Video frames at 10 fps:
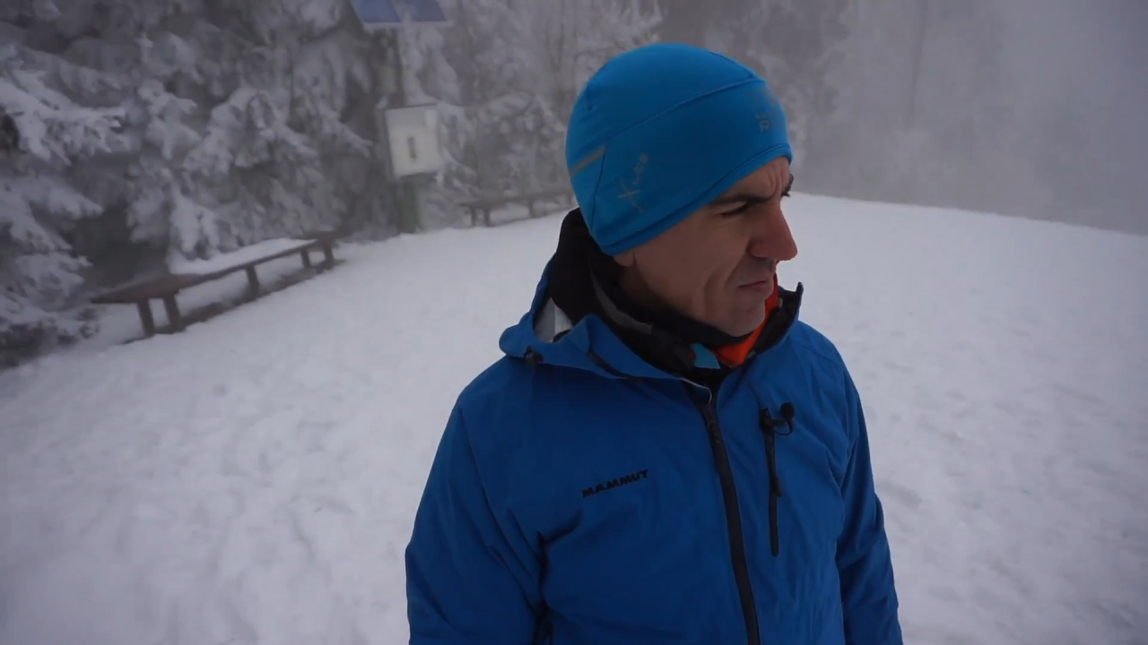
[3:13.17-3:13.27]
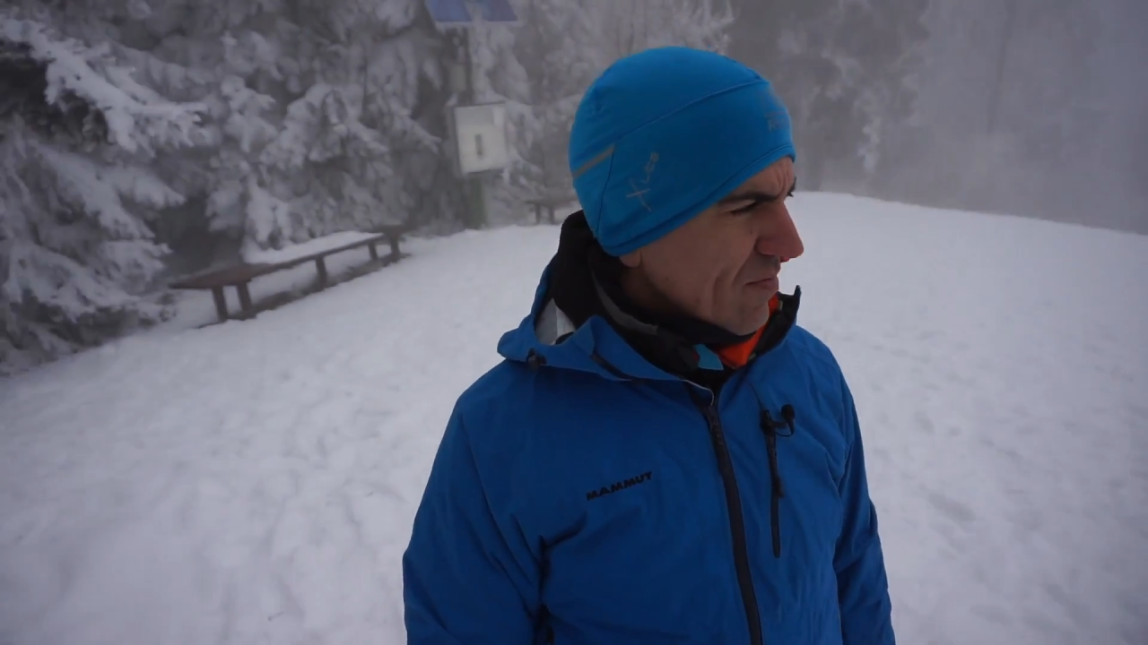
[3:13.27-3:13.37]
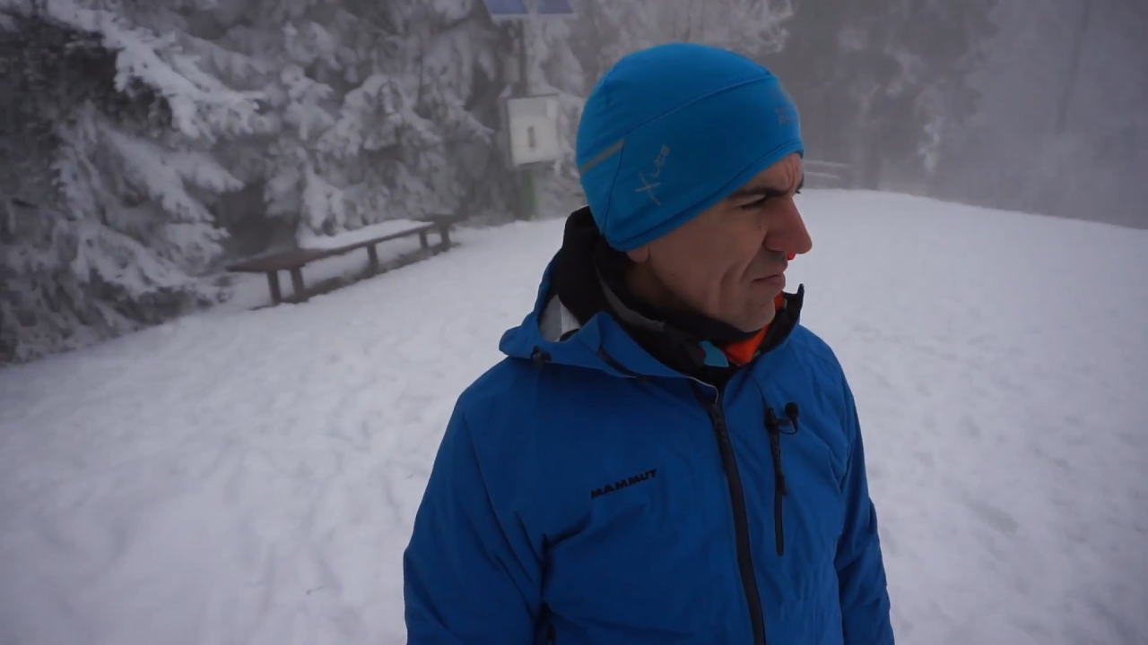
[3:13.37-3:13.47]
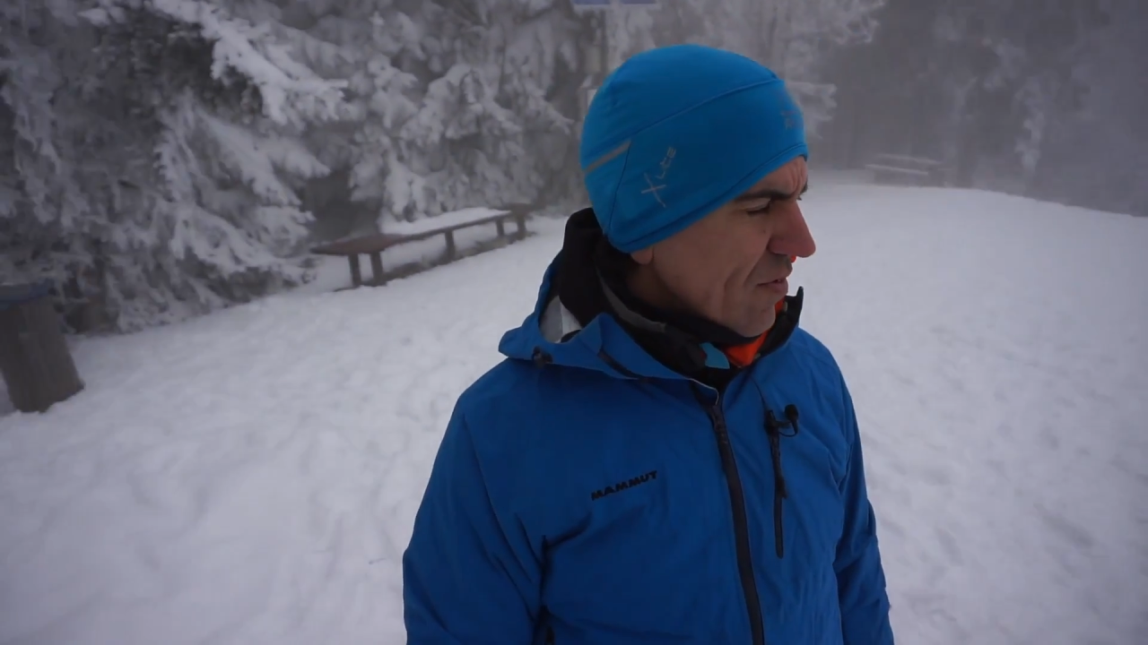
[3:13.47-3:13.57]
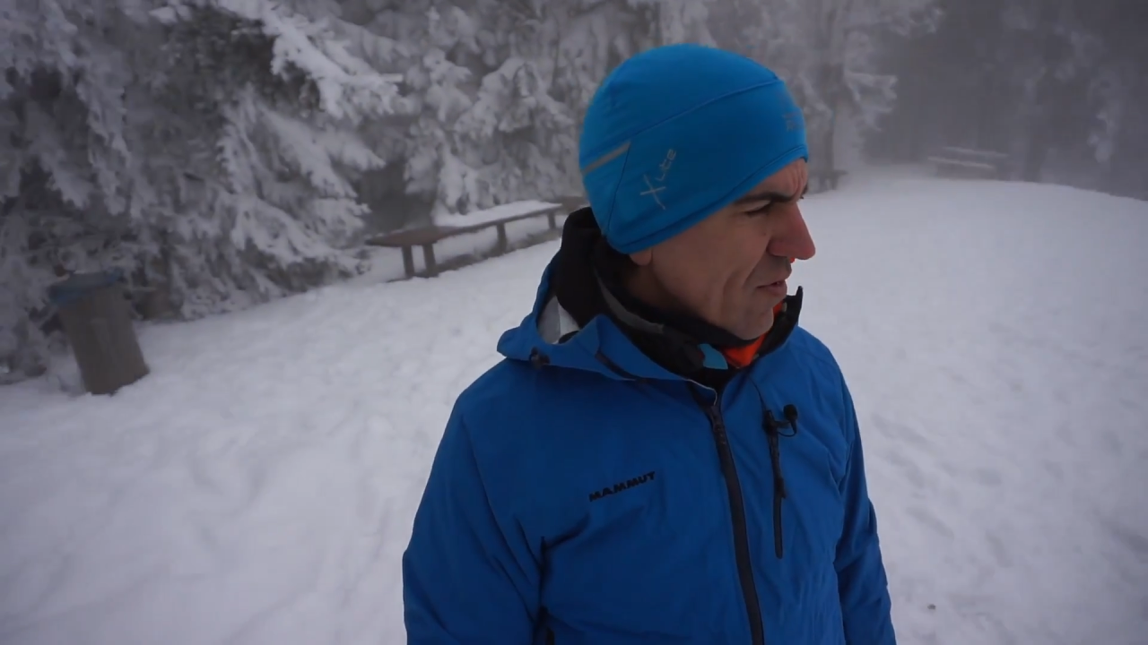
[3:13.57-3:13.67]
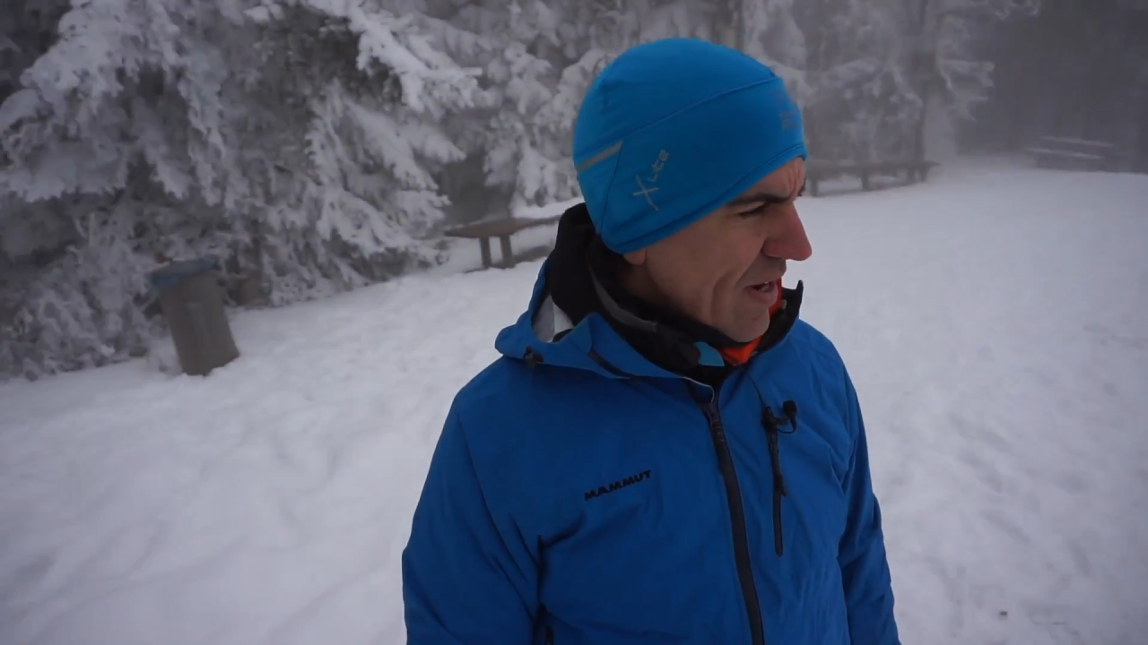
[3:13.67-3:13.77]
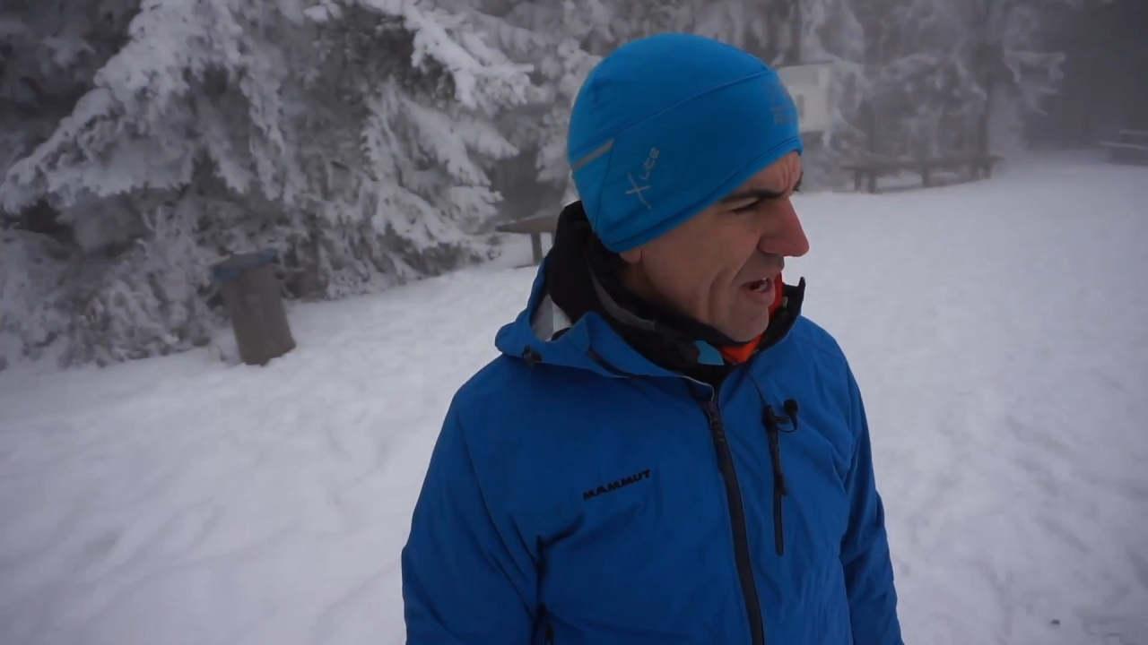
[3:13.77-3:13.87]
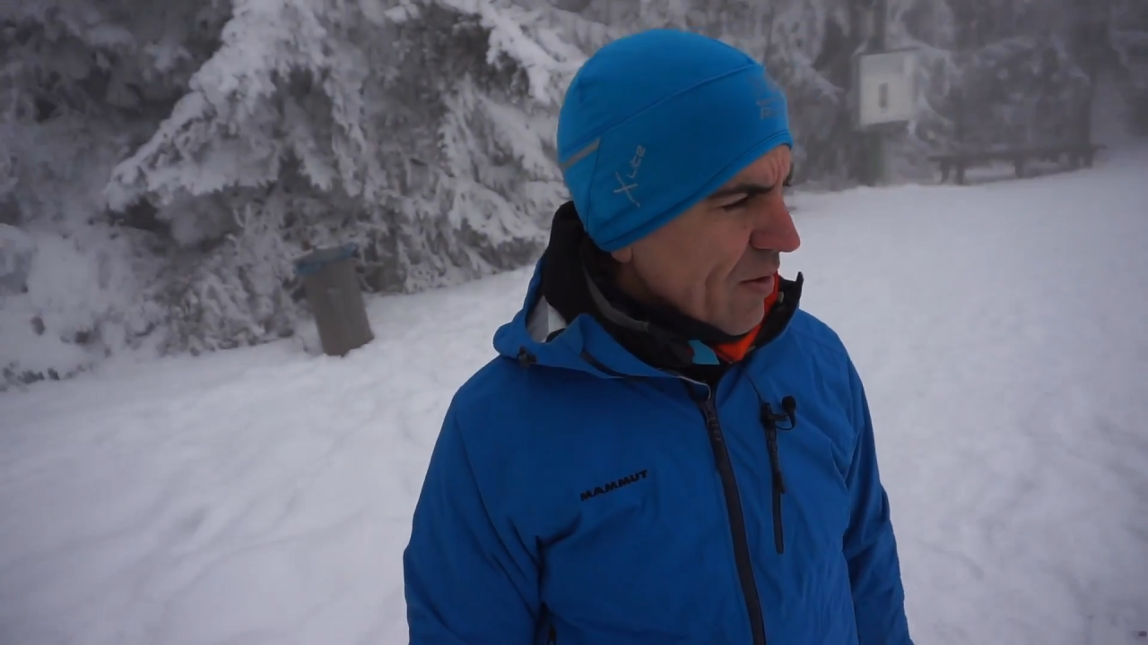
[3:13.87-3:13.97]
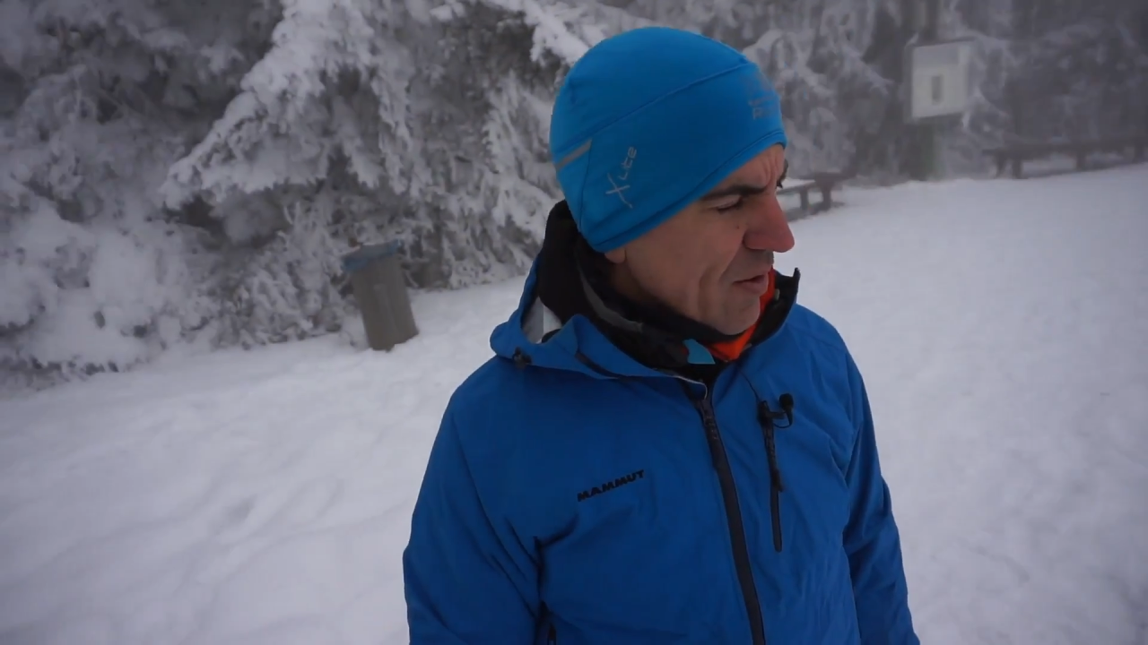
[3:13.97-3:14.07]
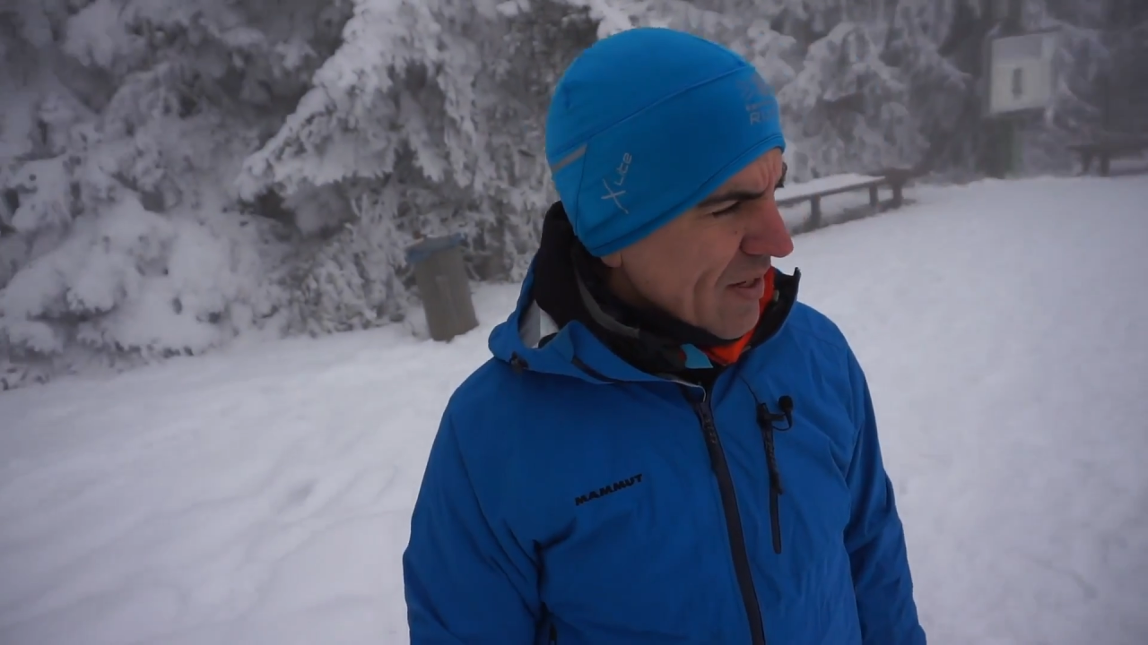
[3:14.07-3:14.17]
for an
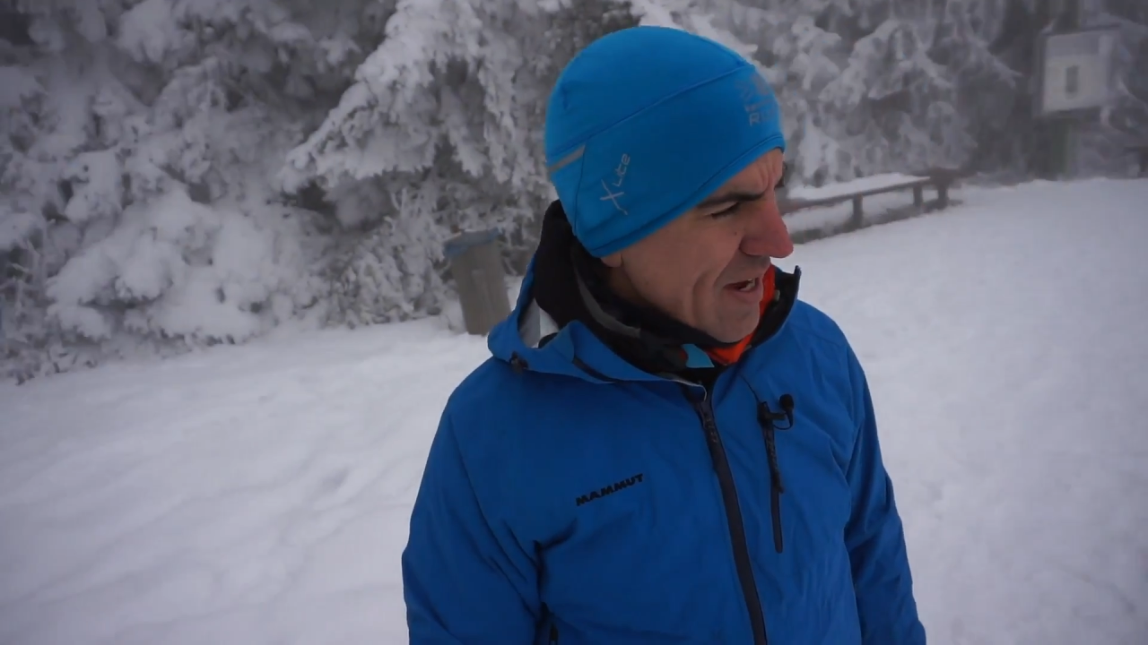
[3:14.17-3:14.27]
hour,